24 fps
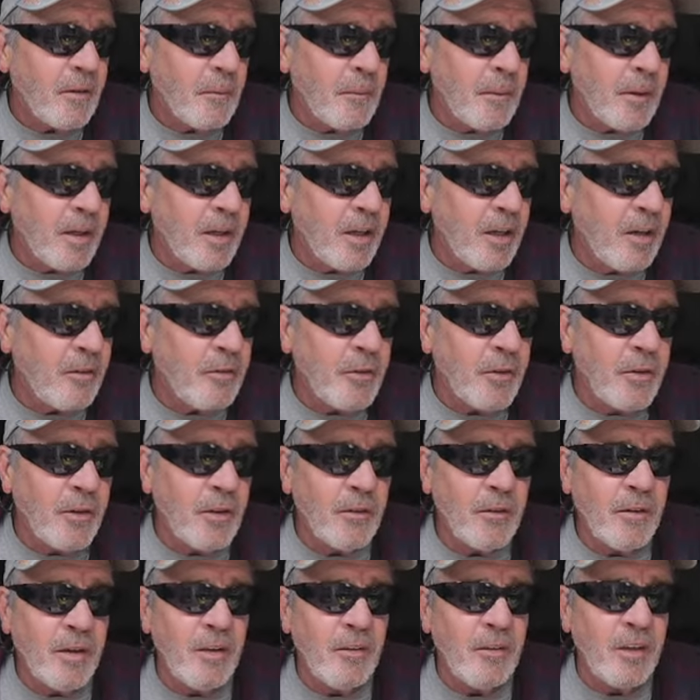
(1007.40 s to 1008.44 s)
have to be careful here
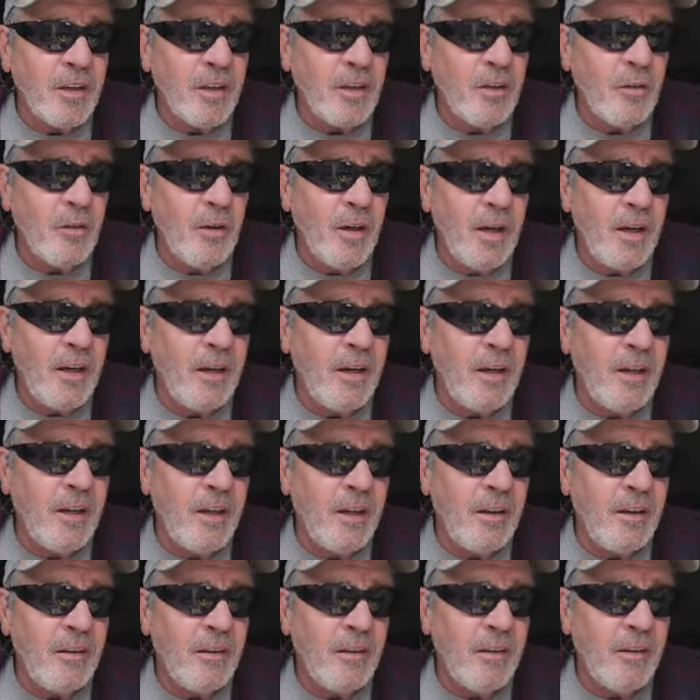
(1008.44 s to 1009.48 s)
because it created
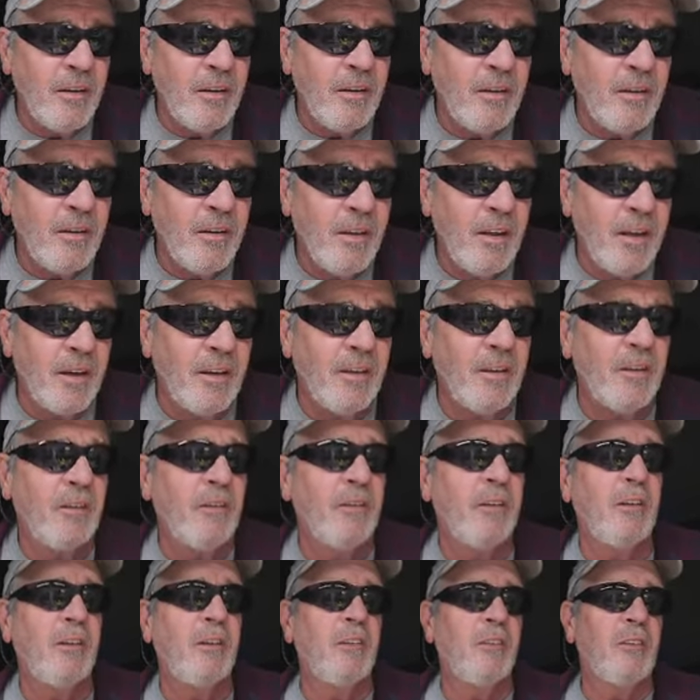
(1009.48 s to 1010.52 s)
the, yeah, there
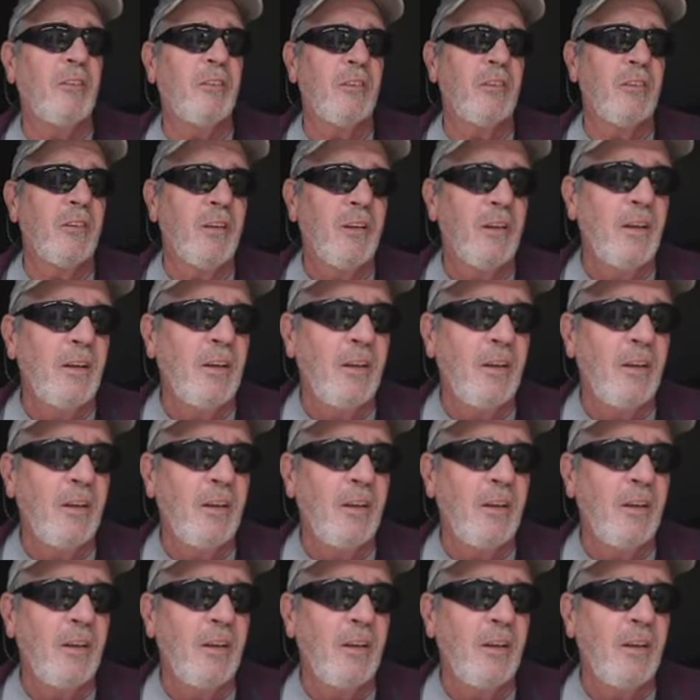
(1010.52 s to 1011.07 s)
it is.